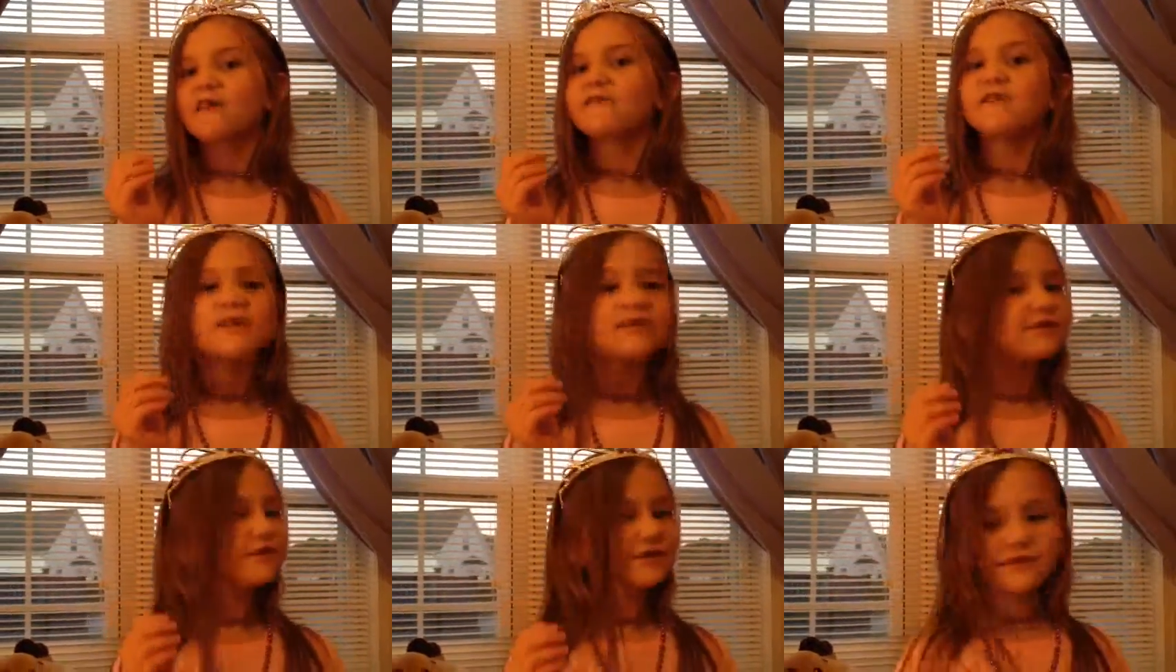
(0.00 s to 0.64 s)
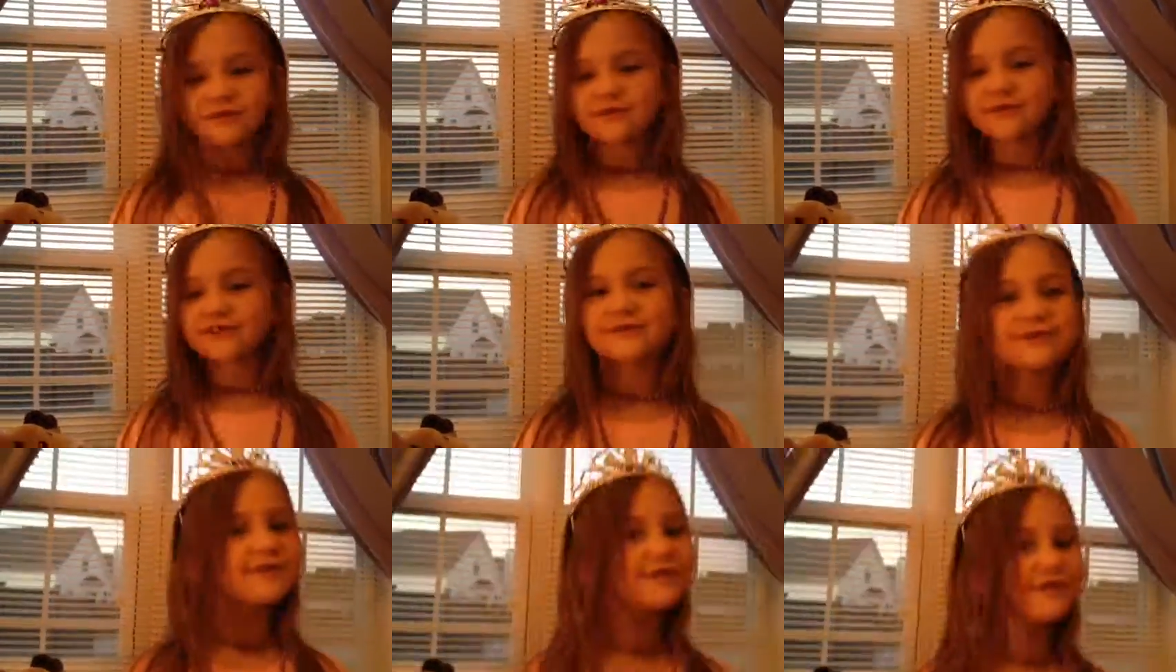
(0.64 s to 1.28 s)
I fart in your
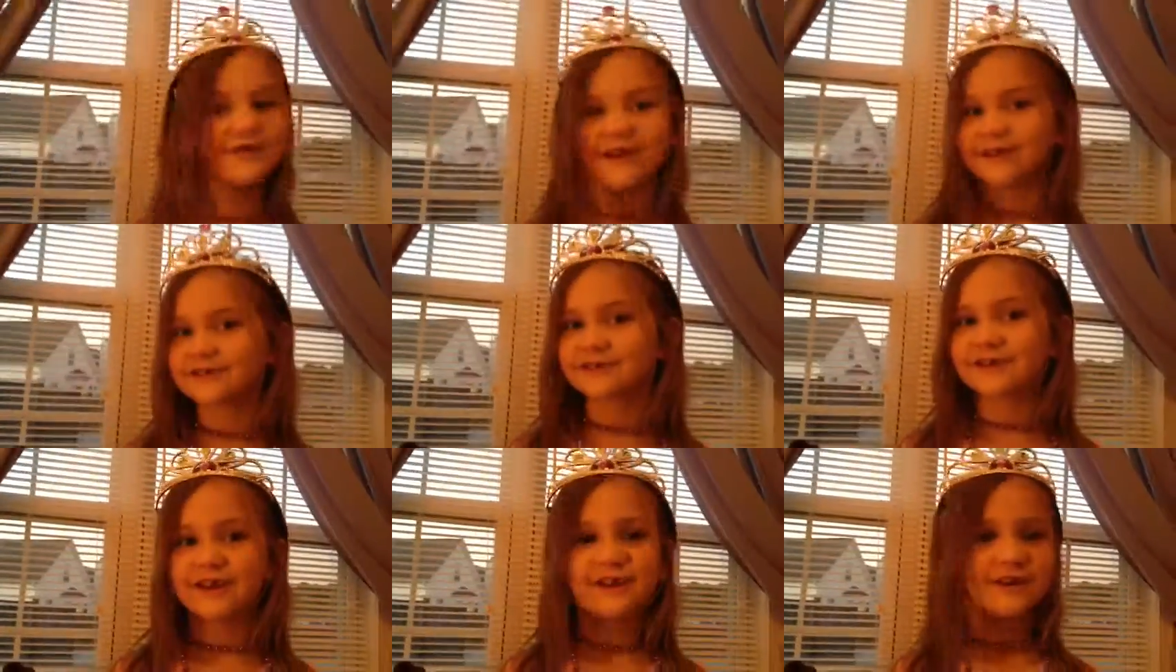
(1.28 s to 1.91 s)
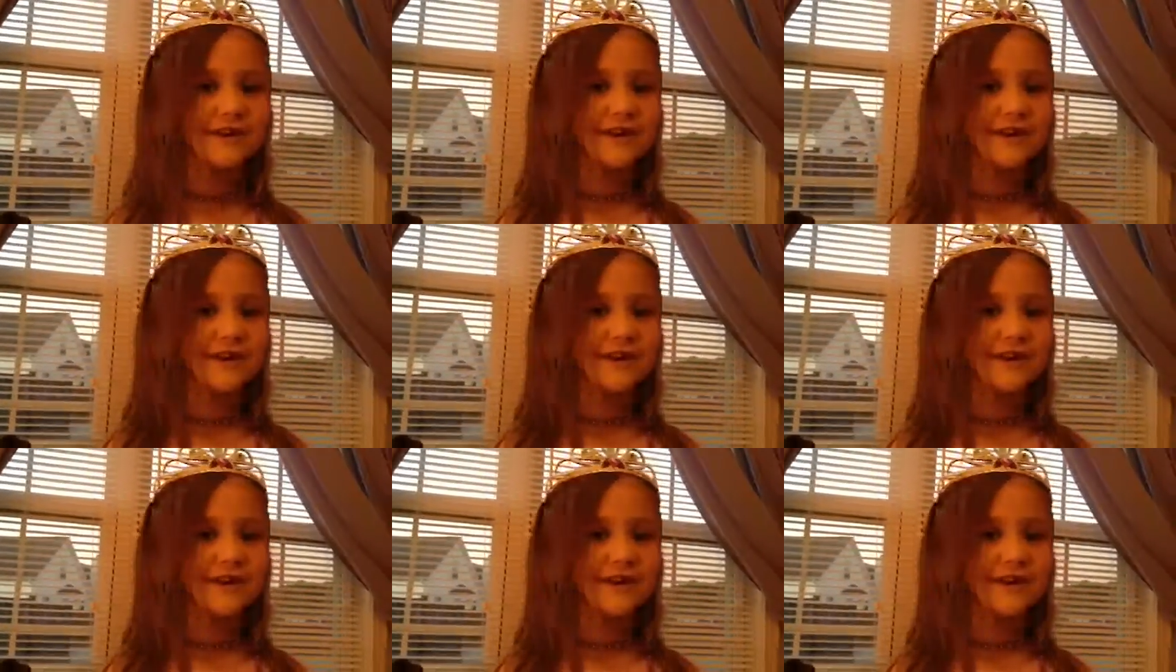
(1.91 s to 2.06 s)
general direction.